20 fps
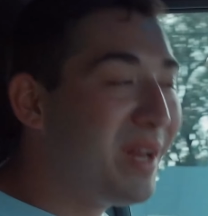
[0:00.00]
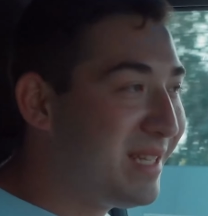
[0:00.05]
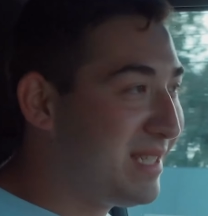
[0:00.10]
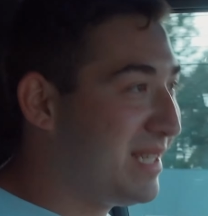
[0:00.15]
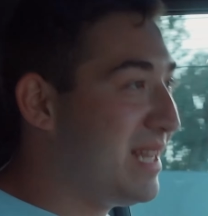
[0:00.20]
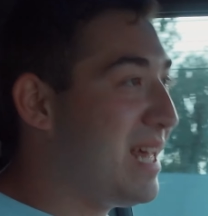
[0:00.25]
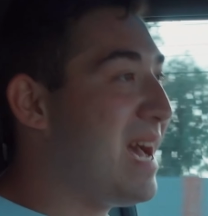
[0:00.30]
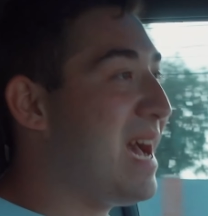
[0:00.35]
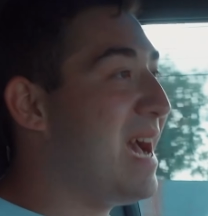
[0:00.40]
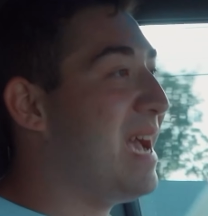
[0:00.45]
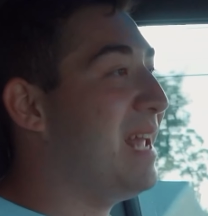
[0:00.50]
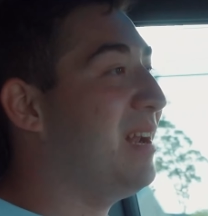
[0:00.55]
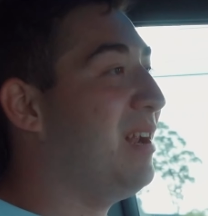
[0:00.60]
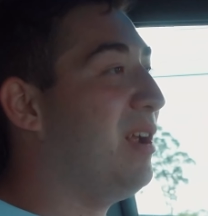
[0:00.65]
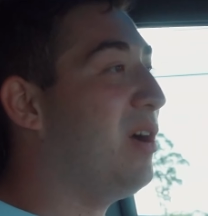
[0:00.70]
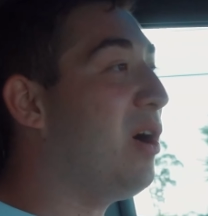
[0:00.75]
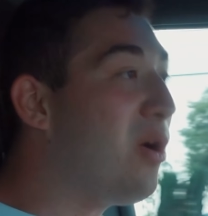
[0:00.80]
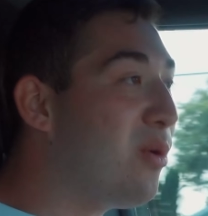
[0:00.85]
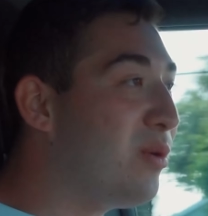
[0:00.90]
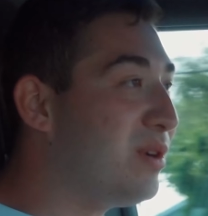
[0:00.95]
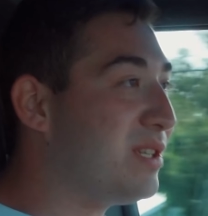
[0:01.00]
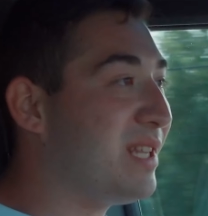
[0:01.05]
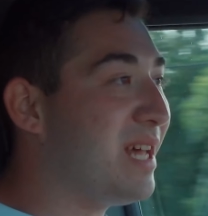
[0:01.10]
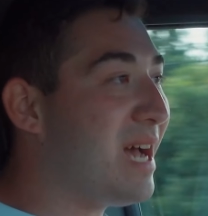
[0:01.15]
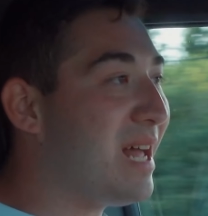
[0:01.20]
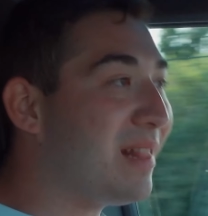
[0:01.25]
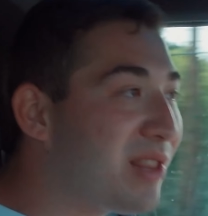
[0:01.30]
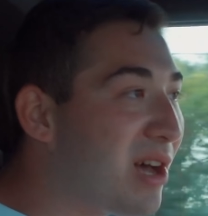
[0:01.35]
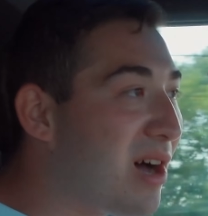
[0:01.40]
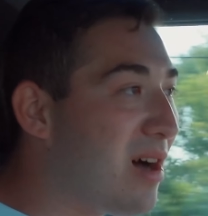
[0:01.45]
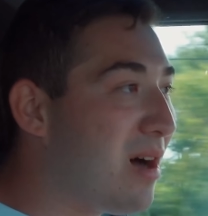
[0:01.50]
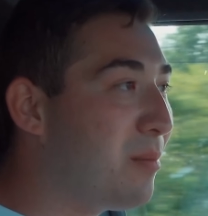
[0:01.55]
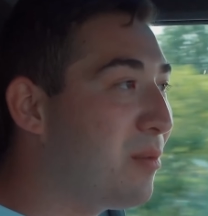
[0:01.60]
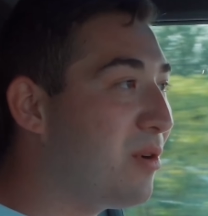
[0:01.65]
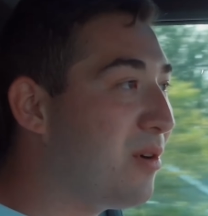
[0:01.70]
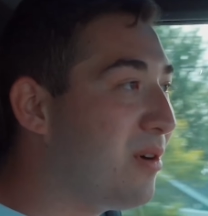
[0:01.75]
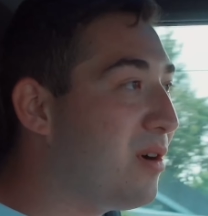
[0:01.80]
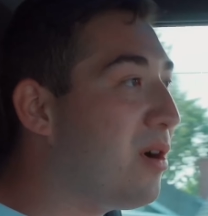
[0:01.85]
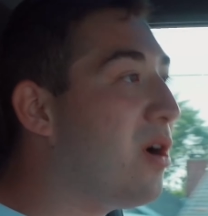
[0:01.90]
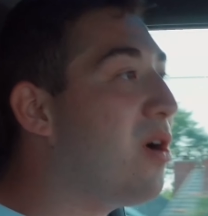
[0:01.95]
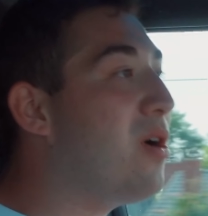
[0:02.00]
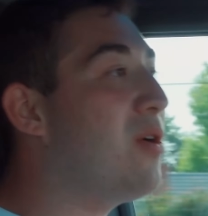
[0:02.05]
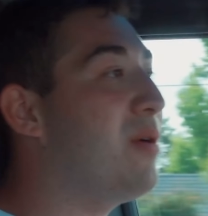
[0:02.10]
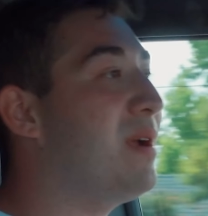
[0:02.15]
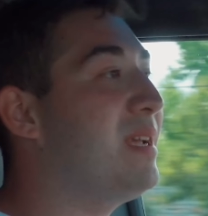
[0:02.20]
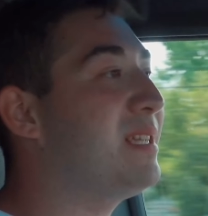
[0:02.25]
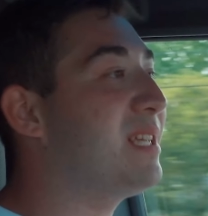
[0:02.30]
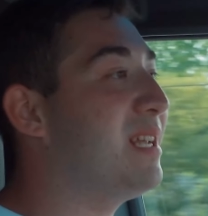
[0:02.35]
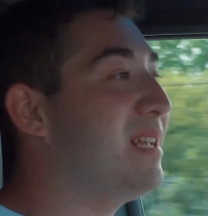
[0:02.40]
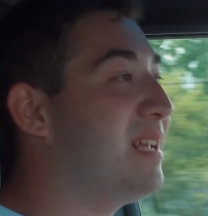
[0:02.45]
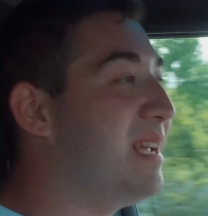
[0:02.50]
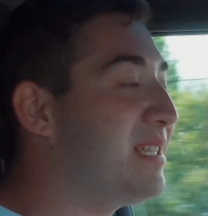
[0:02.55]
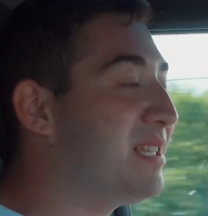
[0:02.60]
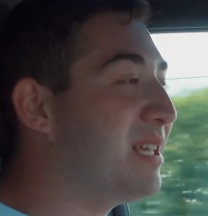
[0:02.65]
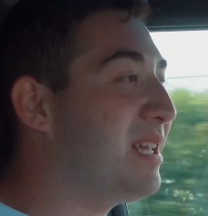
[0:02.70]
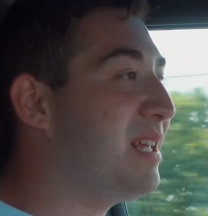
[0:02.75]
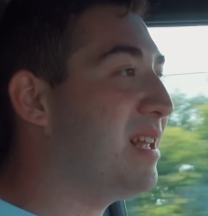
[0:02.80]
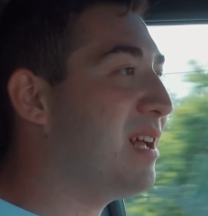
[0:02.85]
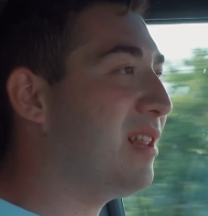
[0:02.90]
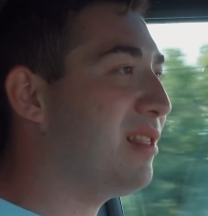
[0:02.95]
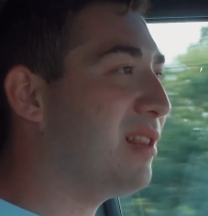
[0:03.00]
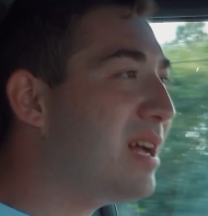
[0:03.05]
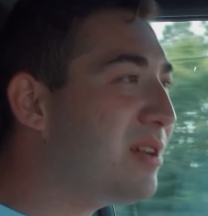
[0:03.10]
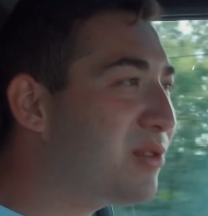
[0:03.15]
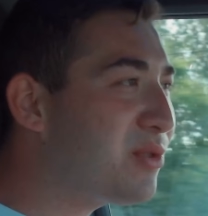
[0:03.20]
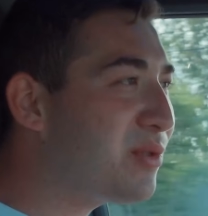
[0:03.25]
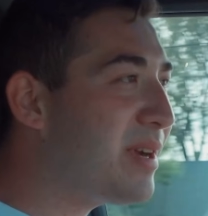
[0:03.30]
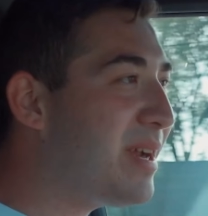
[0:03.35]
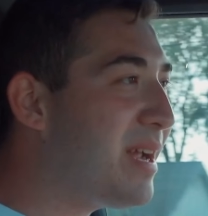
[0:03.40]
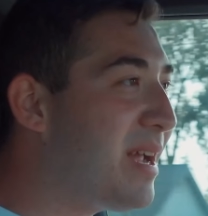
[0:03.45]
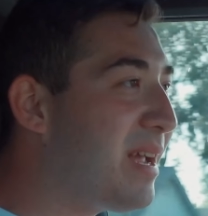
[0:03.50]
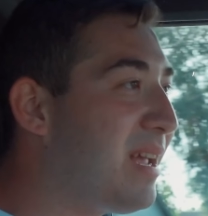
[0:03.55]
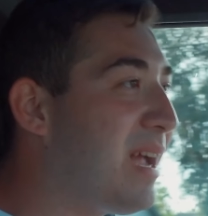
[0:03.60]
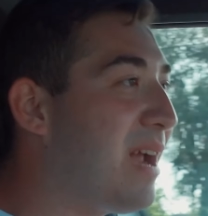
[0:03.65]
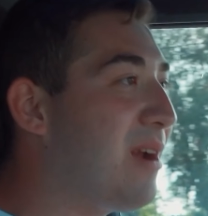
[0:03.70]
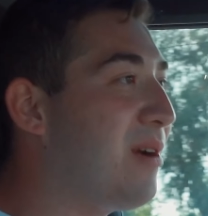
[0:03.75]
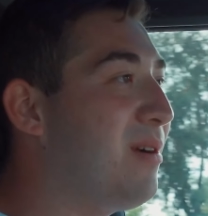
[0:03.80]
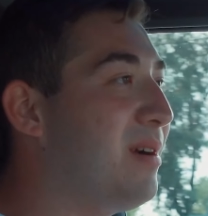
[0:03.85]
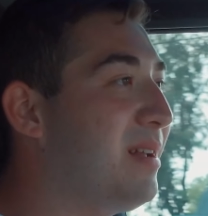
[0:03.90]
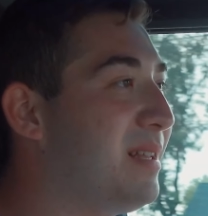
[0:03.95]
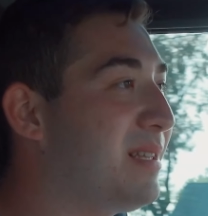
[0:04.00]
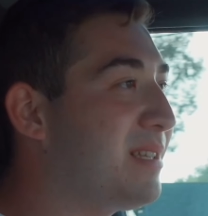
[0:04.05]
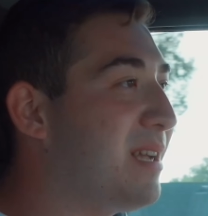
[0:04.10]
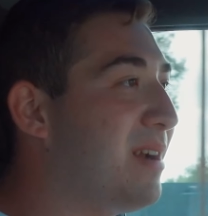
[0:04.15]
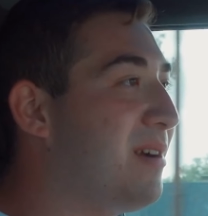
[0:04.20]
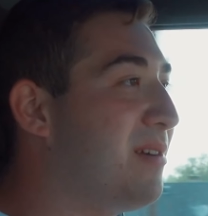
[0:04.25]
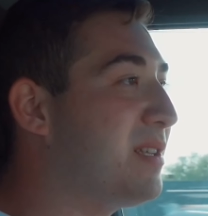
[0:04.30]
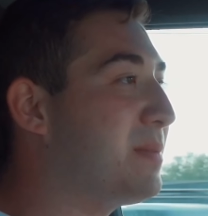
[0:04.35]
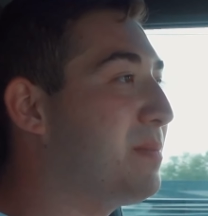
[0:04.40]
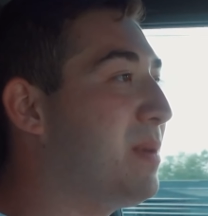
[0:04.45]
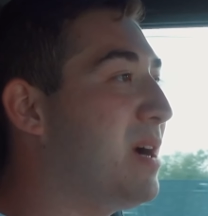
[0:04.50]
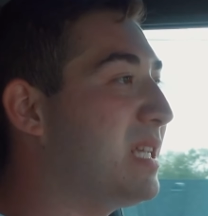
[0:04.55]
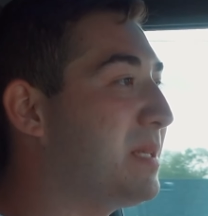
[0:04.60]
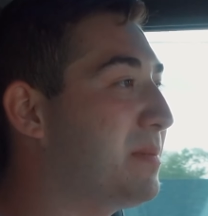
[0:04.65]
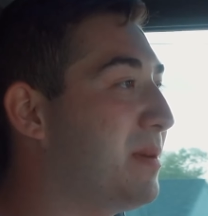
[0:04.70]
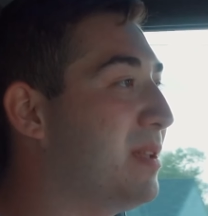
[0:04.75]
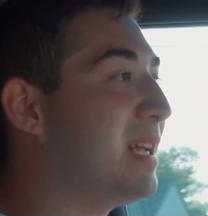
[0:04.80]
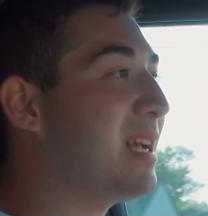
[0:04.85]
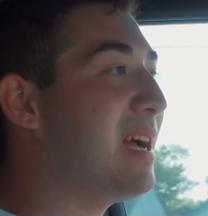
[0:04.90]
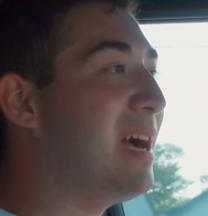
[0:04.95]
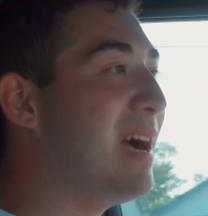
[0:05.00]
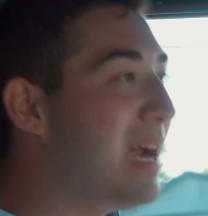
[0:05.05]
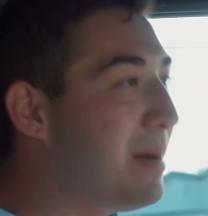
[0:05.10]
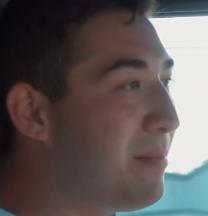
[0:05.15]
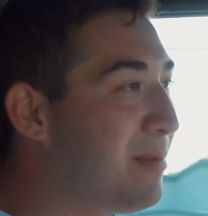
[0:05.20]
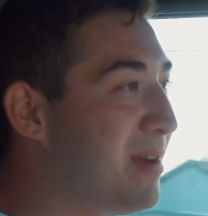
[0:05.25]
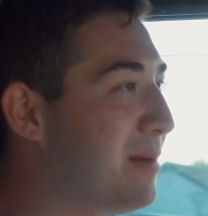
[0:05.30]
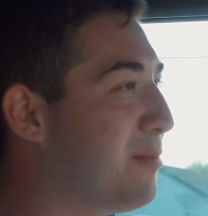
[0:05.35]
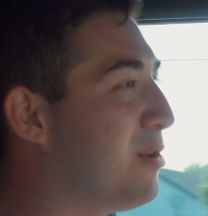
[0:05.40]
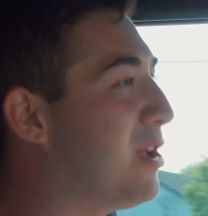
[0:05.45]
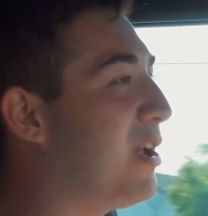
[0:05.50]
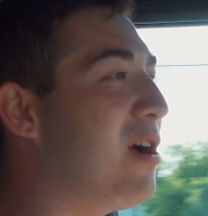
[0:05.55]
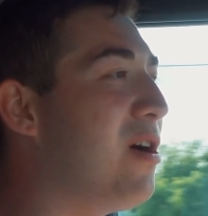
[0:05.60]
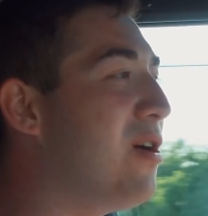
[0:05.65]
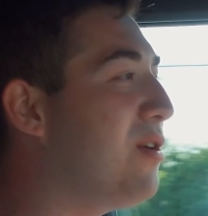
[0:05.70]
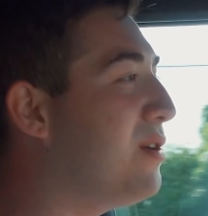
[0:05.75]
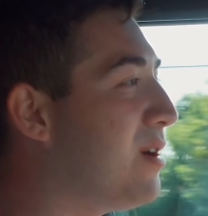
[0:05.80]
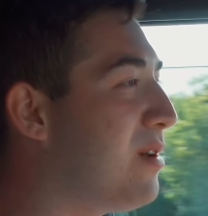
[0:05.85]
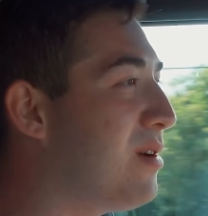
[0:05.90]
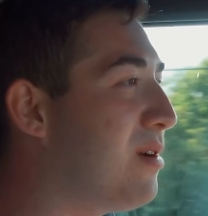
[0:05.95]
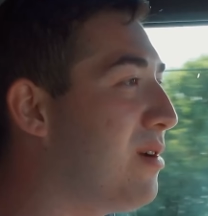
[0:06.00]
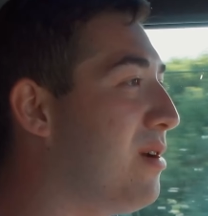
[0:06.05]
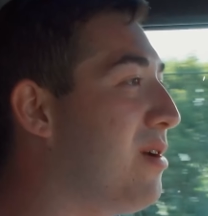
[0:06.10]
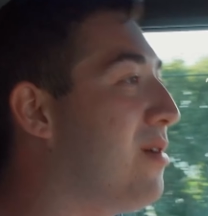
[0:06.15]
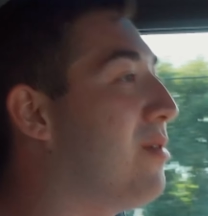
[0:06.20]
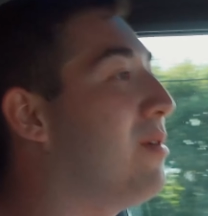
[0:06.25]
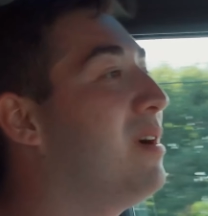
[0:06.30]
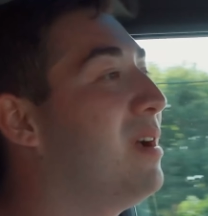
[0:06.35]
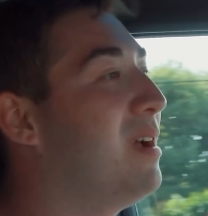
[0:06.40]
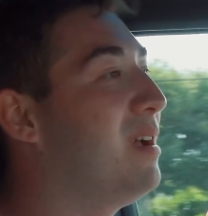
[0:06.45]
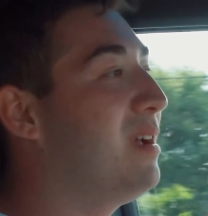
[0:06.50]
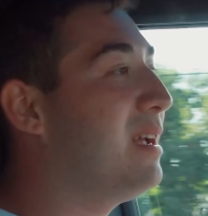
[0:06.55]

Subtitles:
is that? Oh, is that the Hummer? Oh, is it electric? I heard it's possibly like a hybrid. And we're like, oh, no.